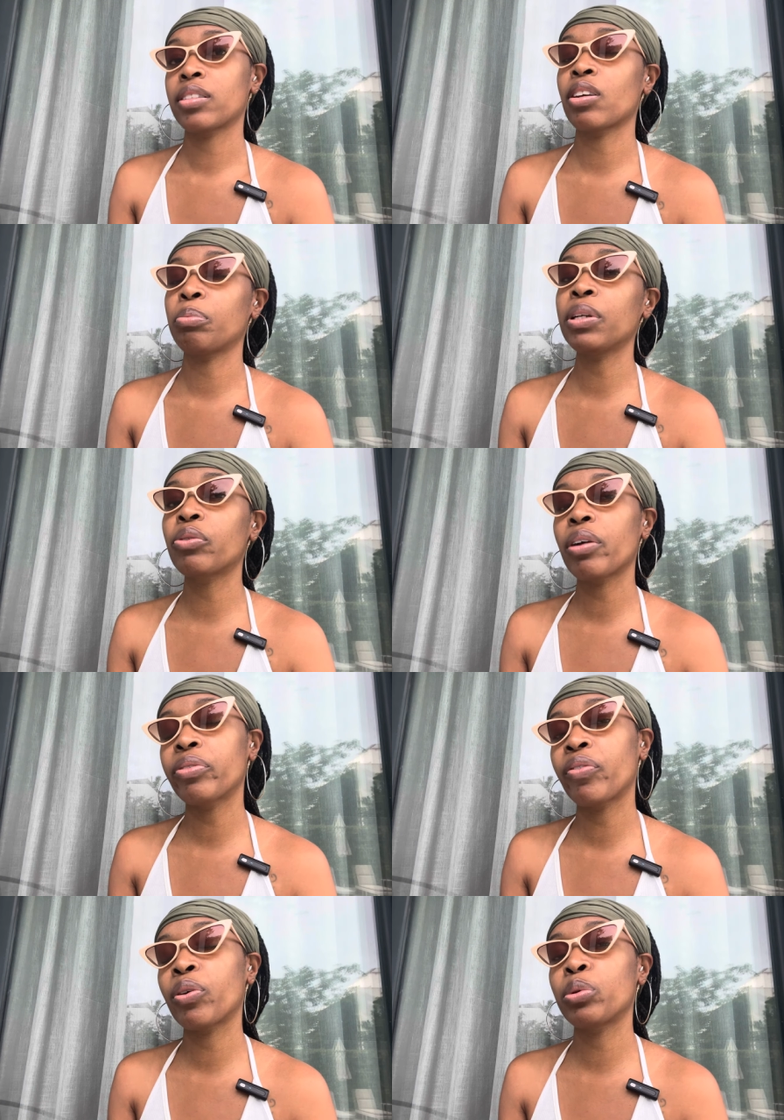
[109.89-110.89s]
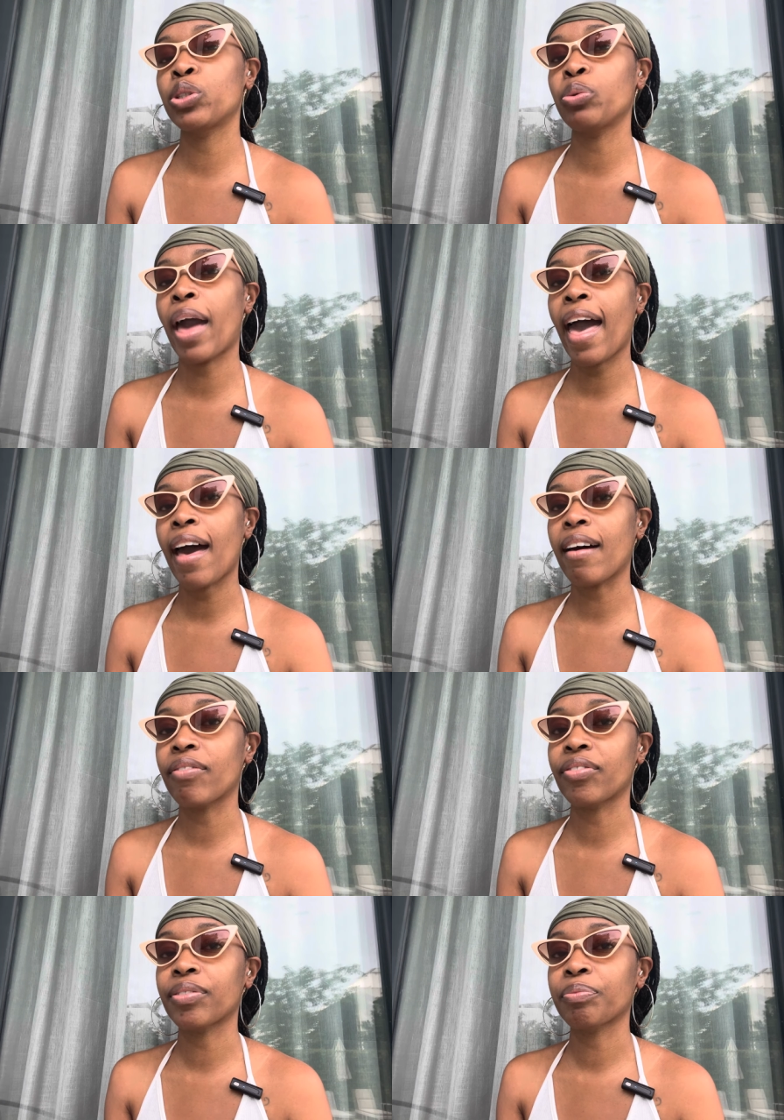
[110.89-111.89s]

So be grateful for what you have.